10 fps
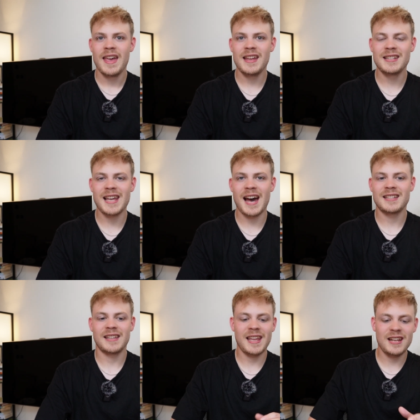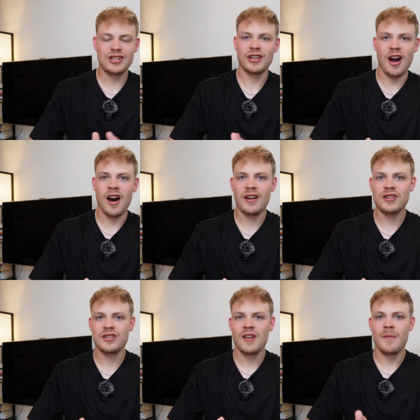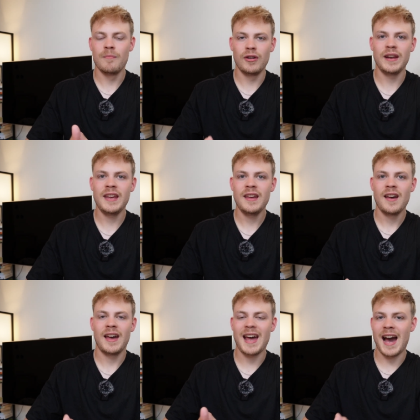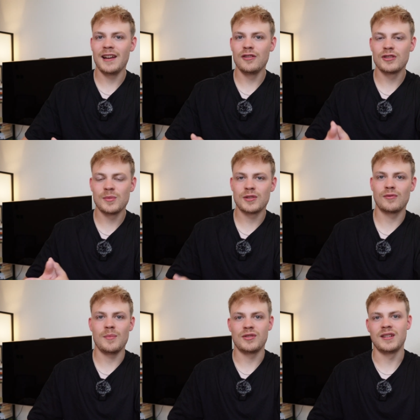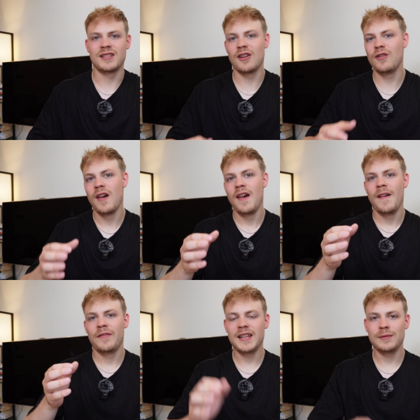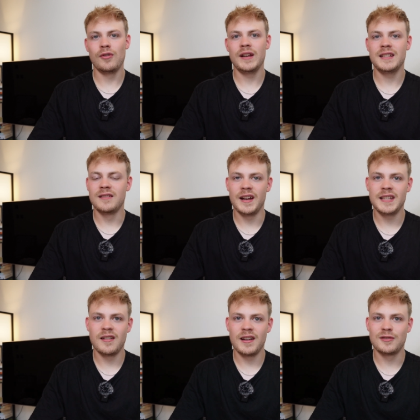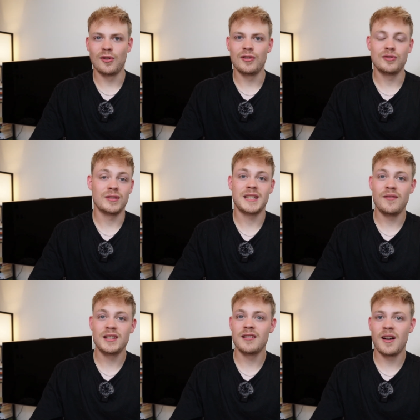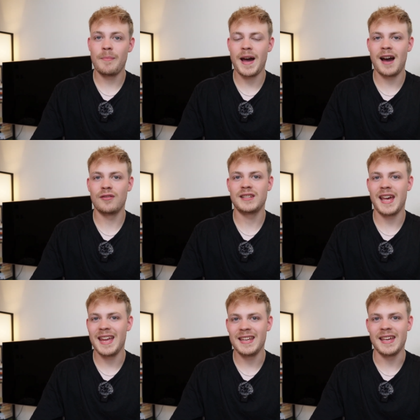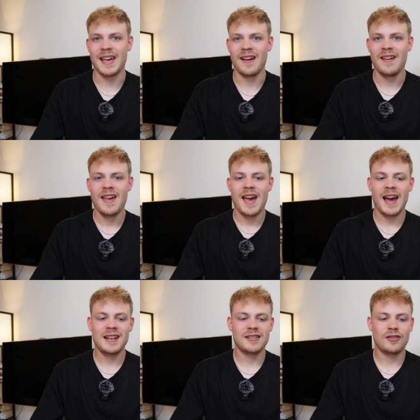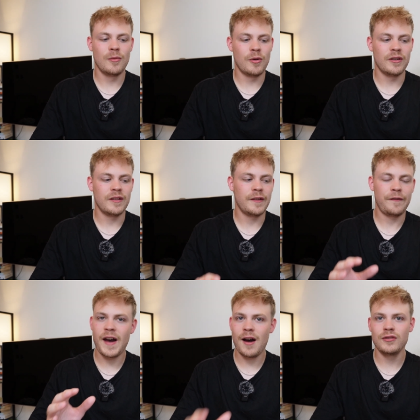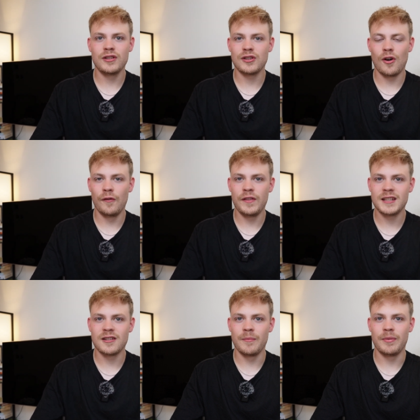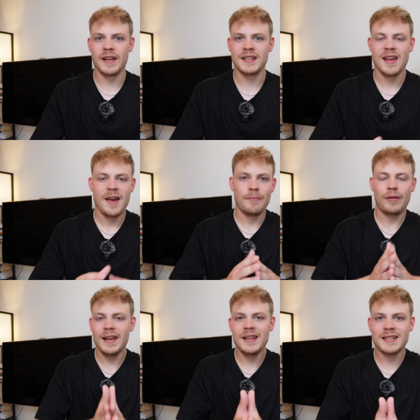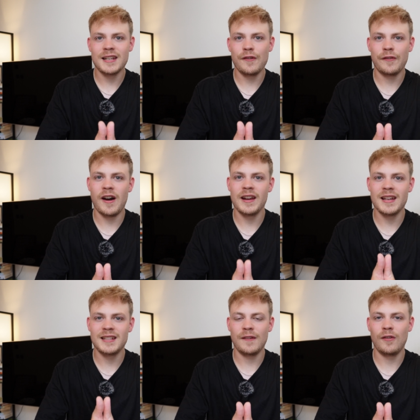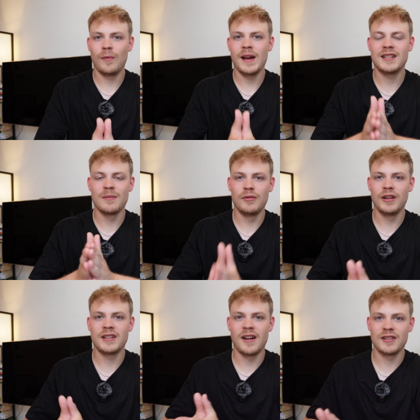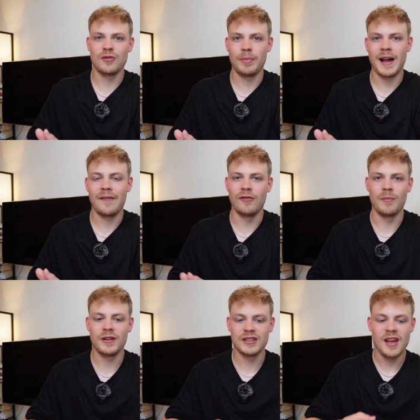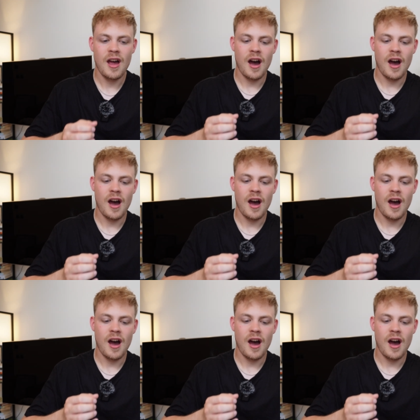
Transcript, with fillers: is that they charge money an annual subscription. So this one is $99 or £79 a year. And come on, the founders of these companies, please can you find a different way to monetize your platform? Because